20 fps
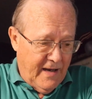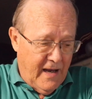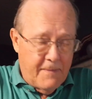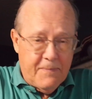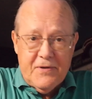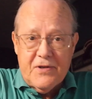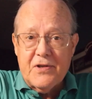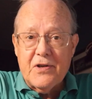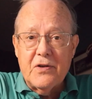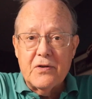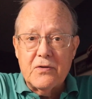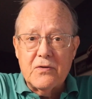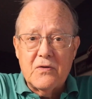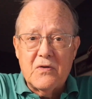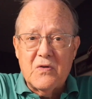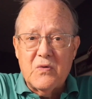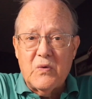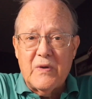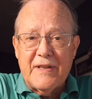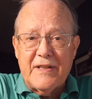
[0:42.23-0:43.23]

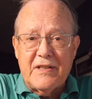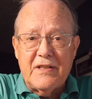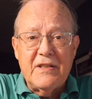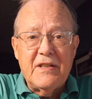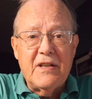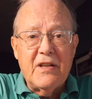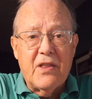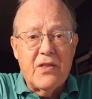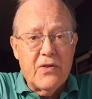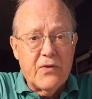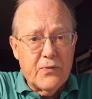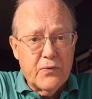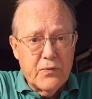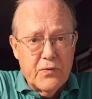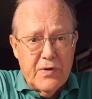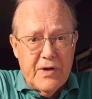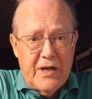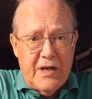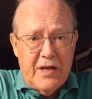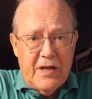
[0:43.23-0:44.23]
episode
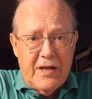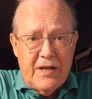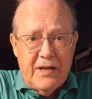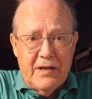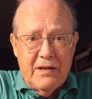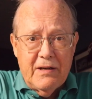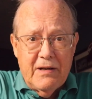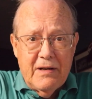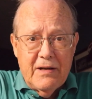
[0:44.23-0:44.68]
23